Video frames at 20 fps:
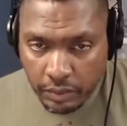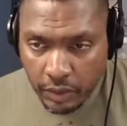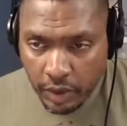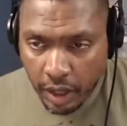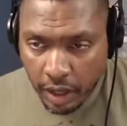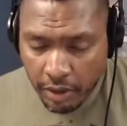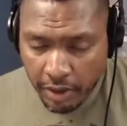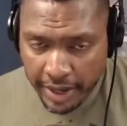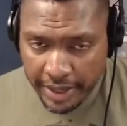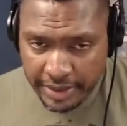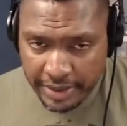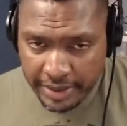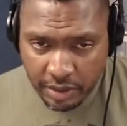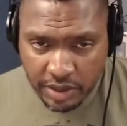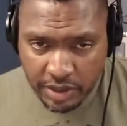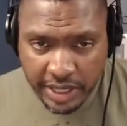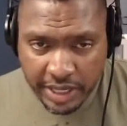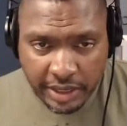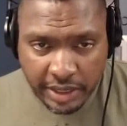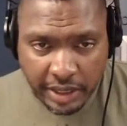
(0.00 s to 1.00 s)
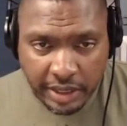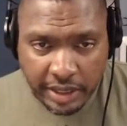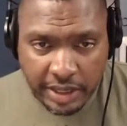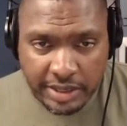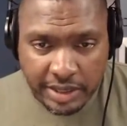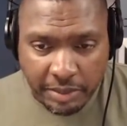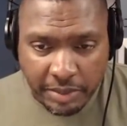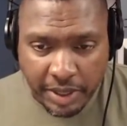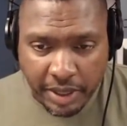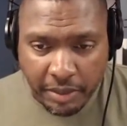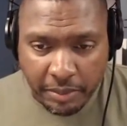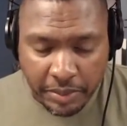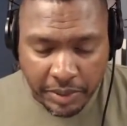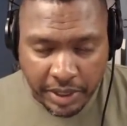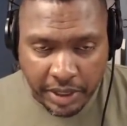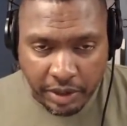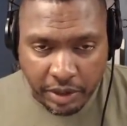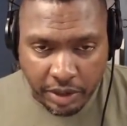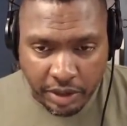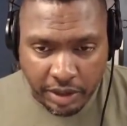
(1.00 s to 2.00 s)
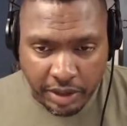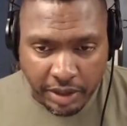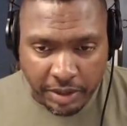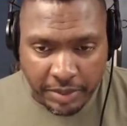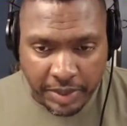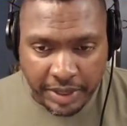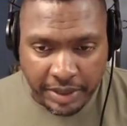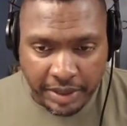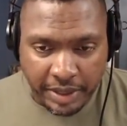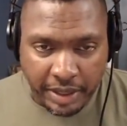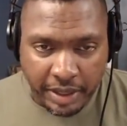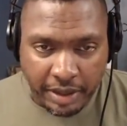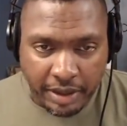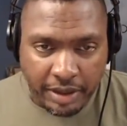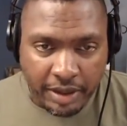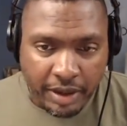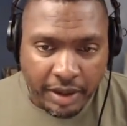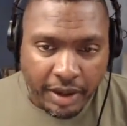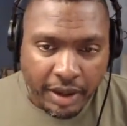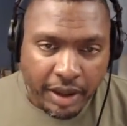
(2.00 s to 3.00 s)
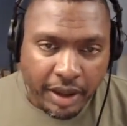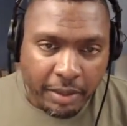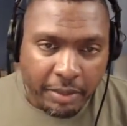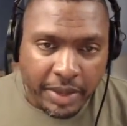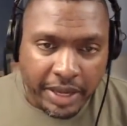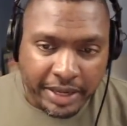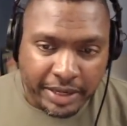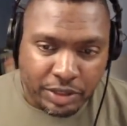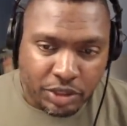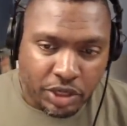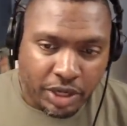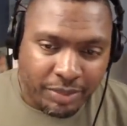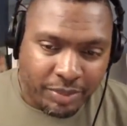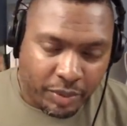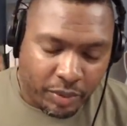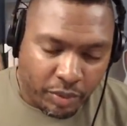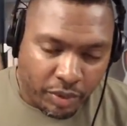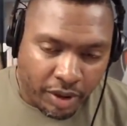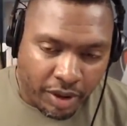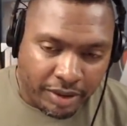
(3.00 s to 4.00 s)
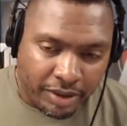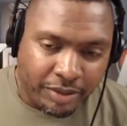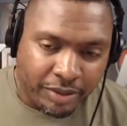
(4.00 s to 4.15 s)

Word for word: All right. So technically, some company could come in there and make a cheaper one